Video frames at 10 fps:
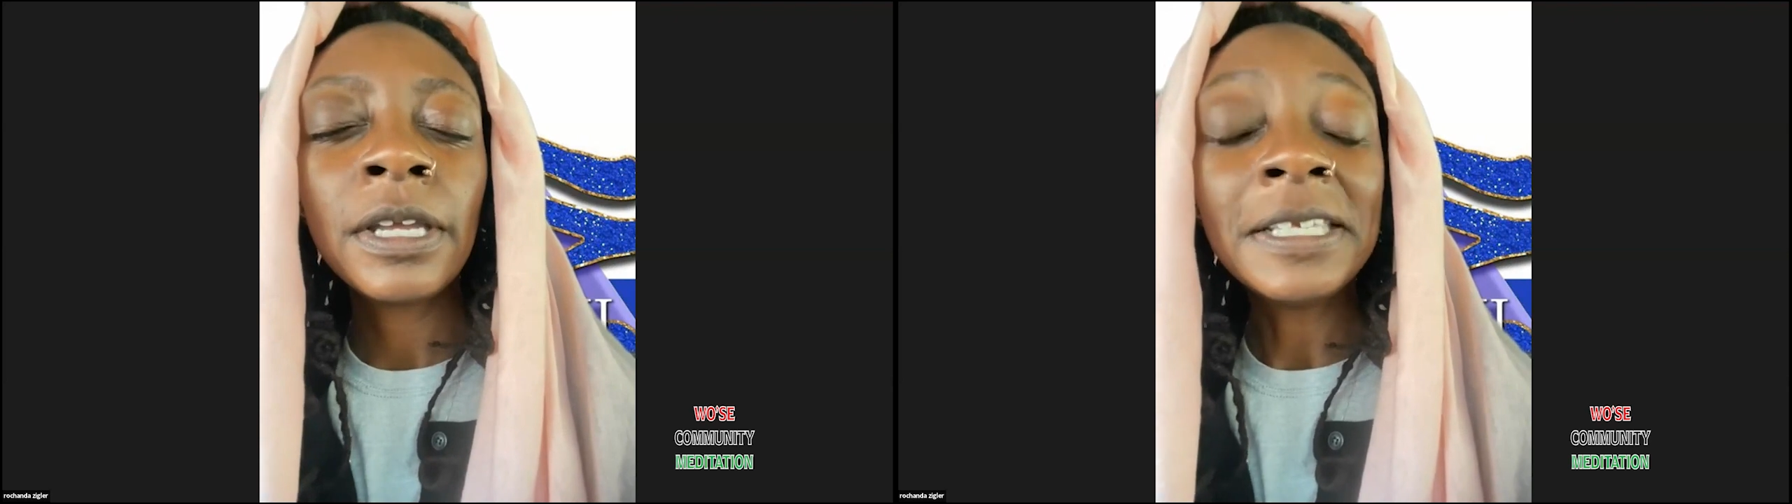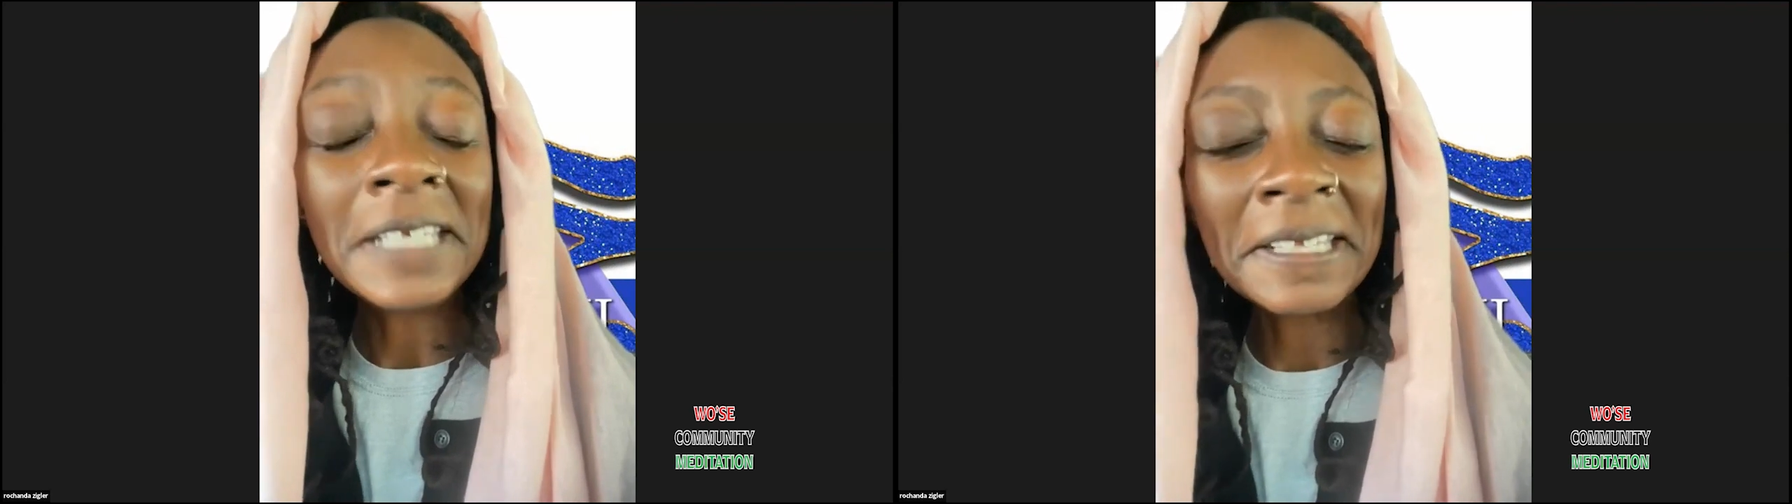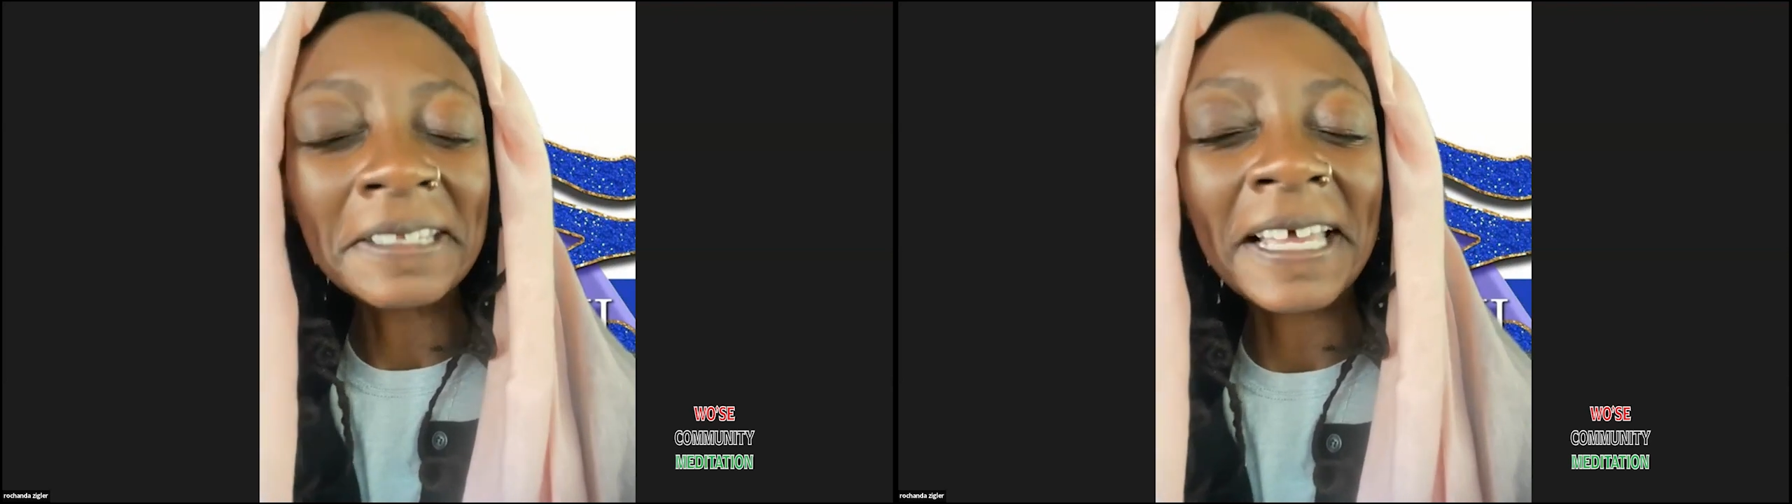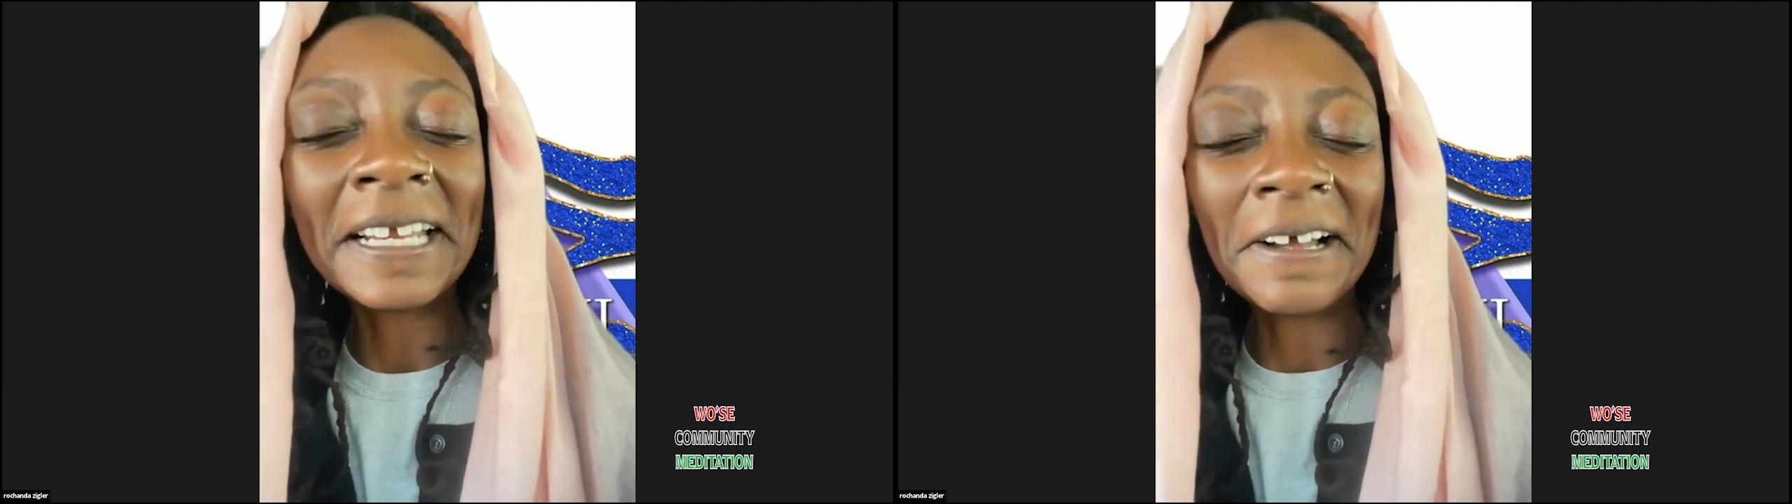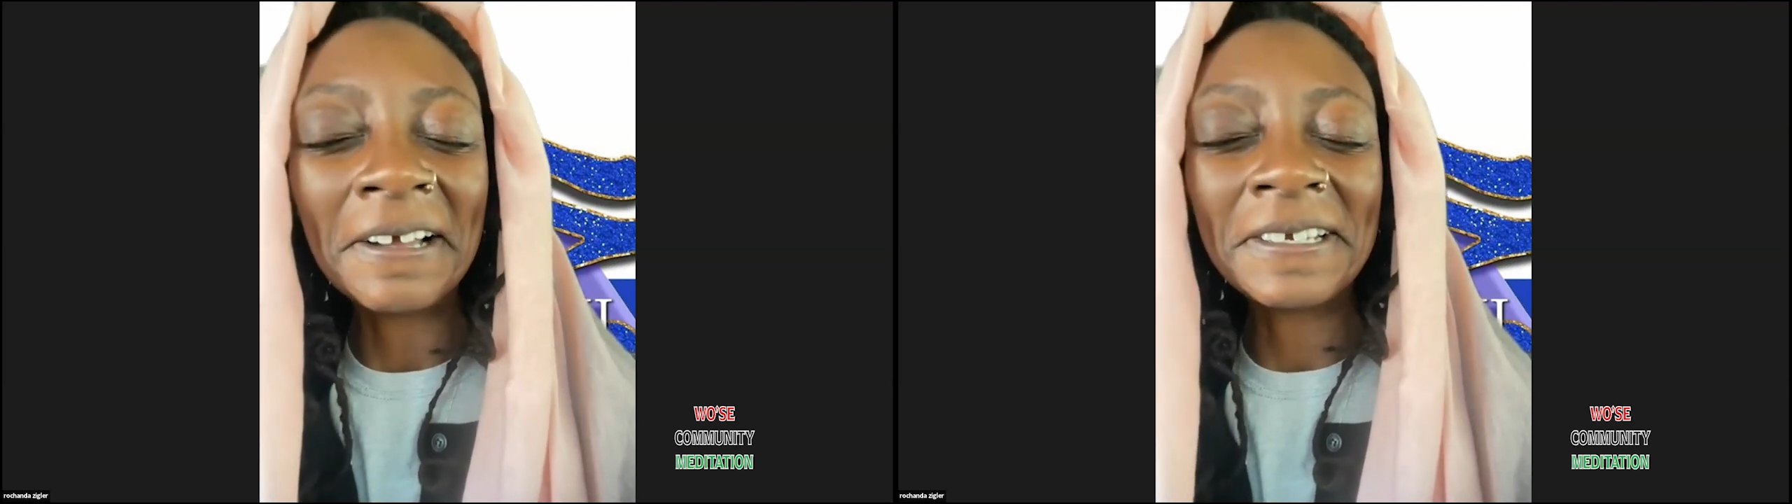
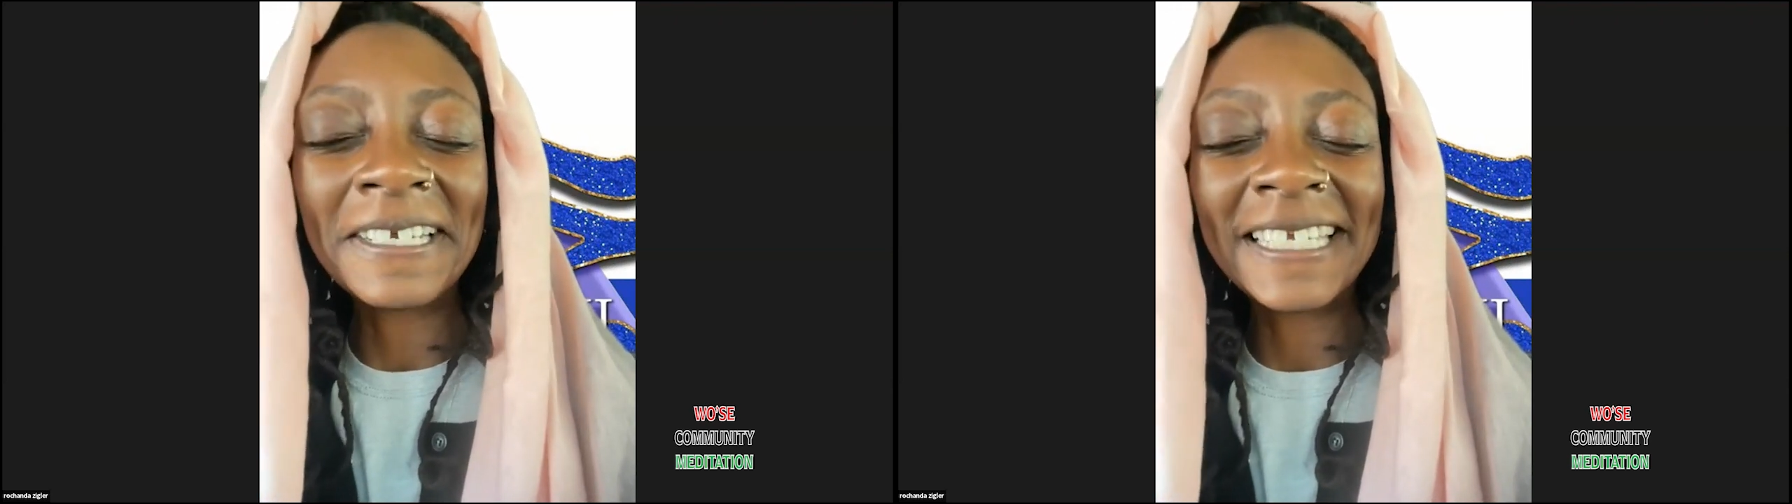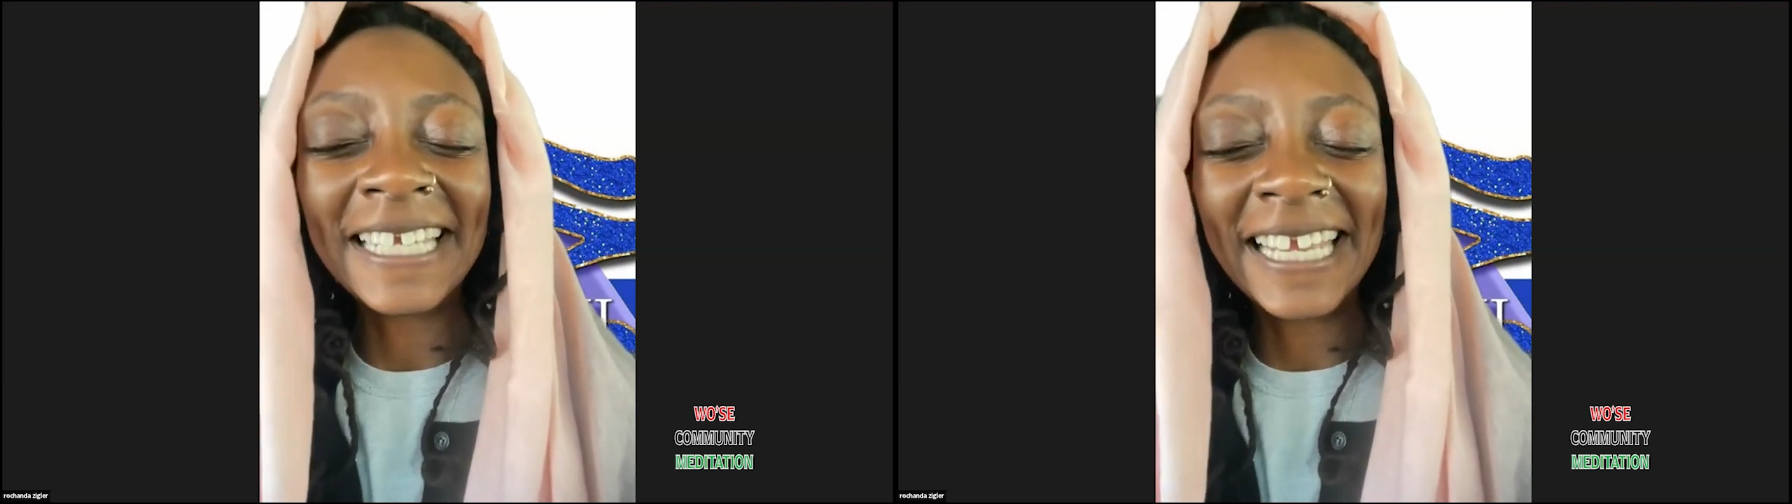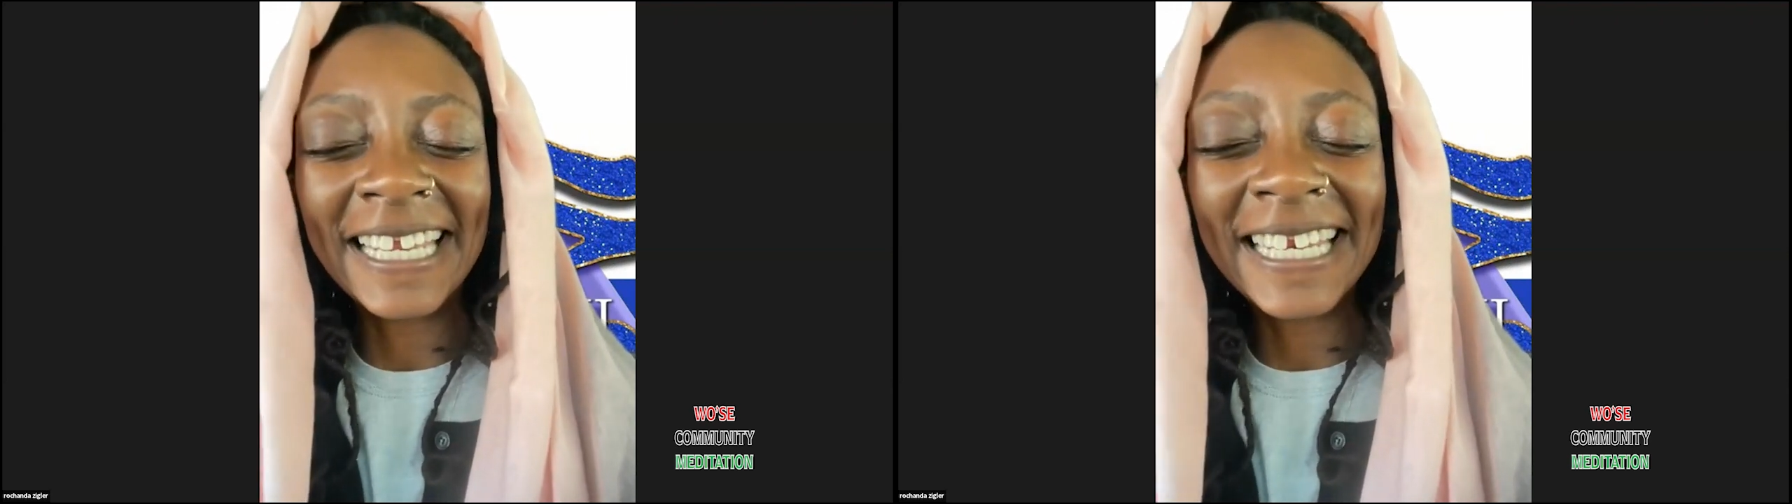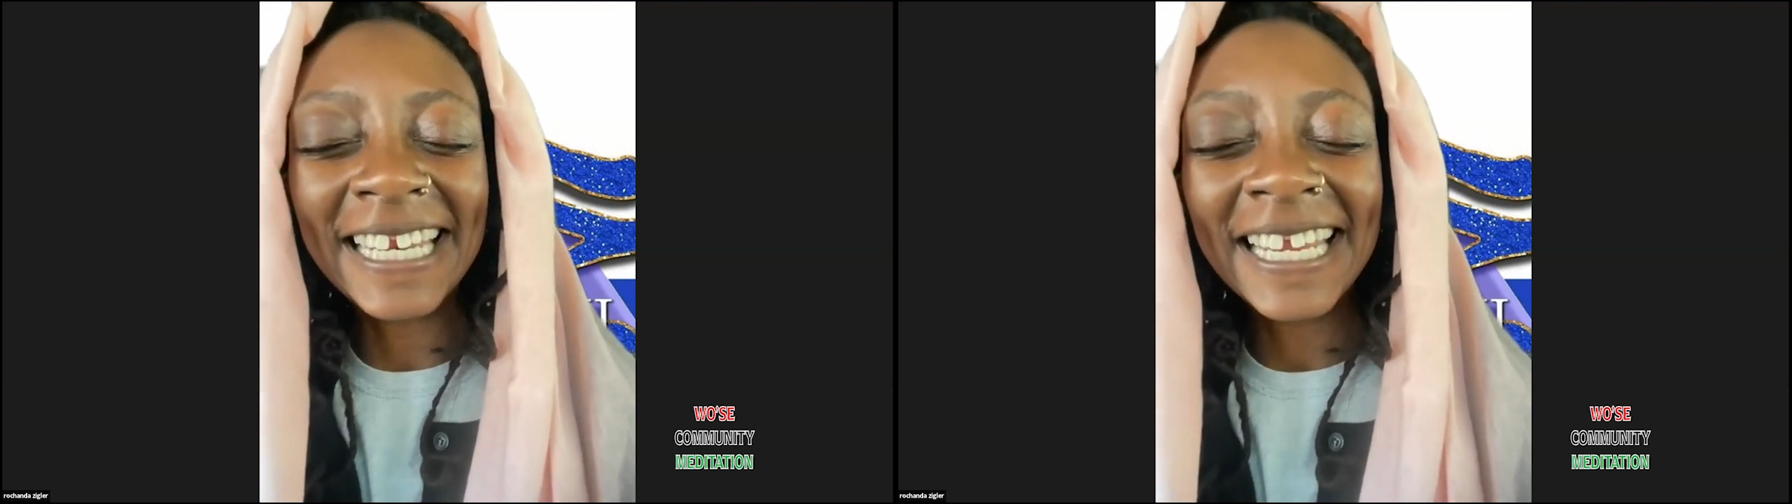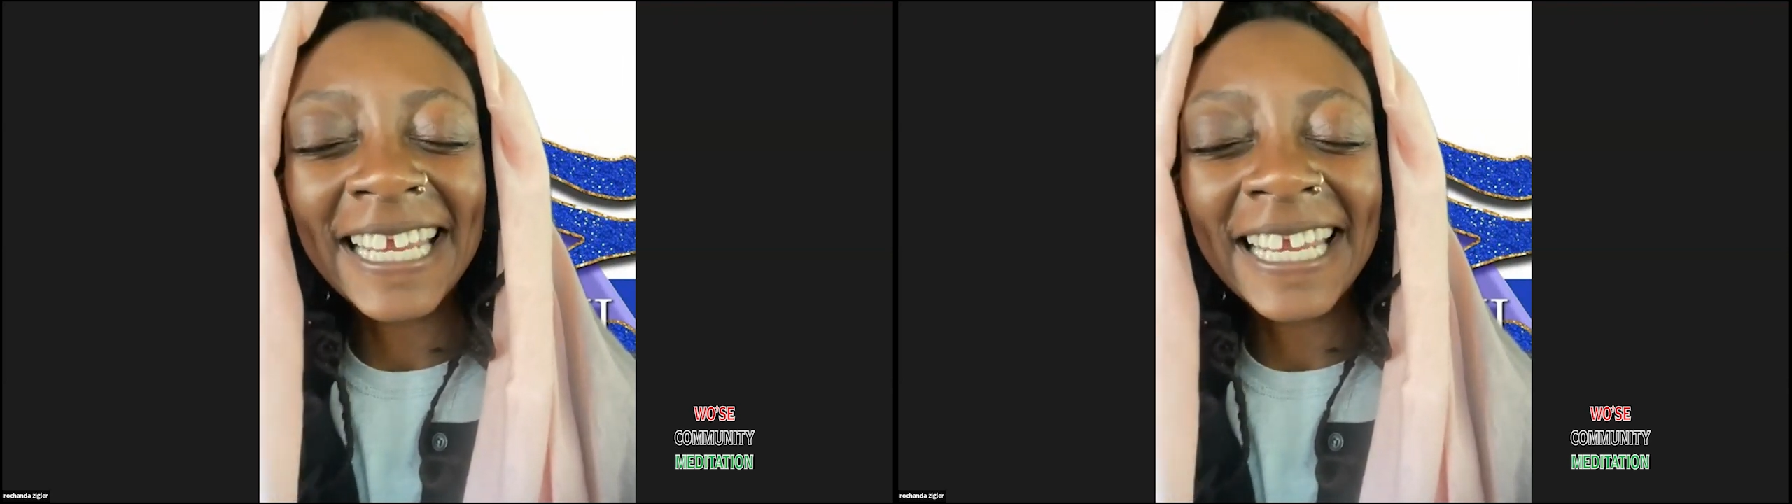sunlight on your skin